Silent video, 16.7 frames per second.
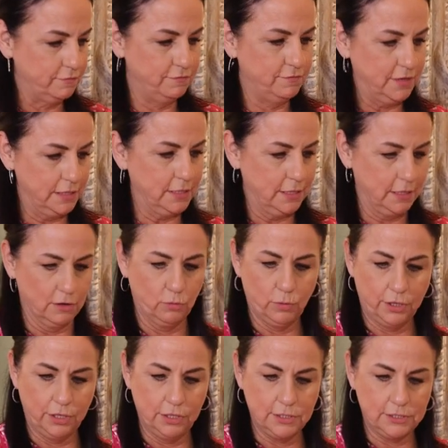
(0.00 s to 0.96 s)
a V here.
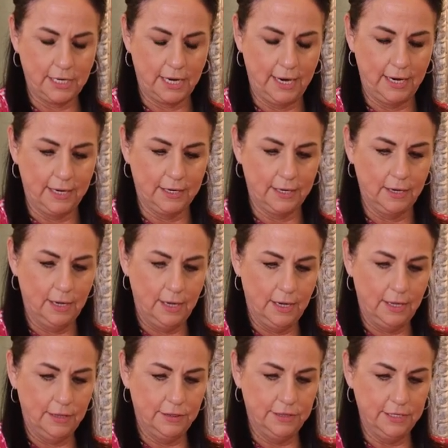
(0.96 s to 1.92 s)
We're going to take
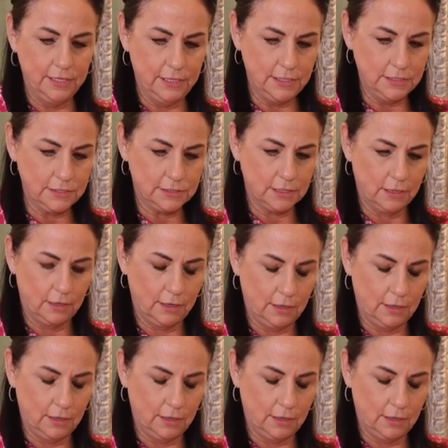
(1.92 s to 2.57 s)
these